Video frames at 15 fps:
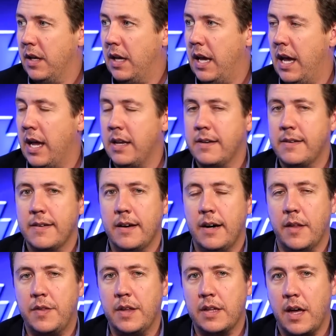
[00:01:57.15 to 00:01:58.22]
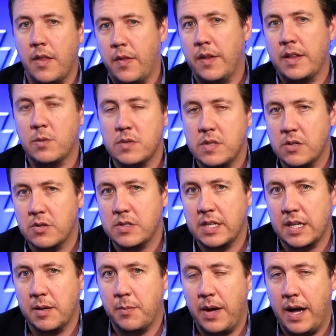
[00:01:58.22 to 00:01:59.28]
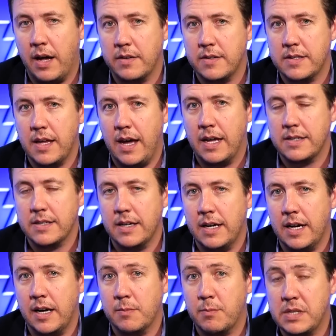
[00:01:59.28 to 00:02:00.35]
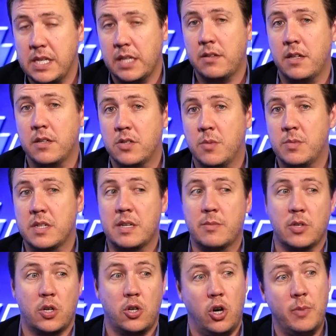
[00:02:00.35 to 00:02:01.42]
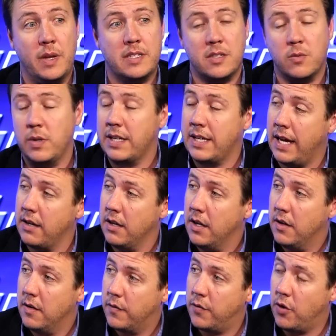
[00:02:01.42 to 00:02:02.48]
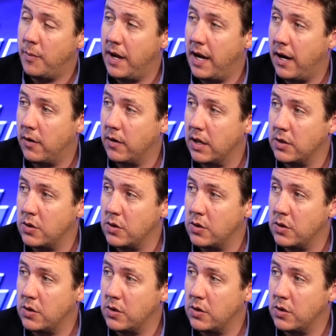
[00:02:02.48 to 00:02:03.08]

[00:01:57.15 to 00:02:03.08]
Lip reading: And I think the other thing that was interesting about that, particularly in terms of some of the comments that we get from our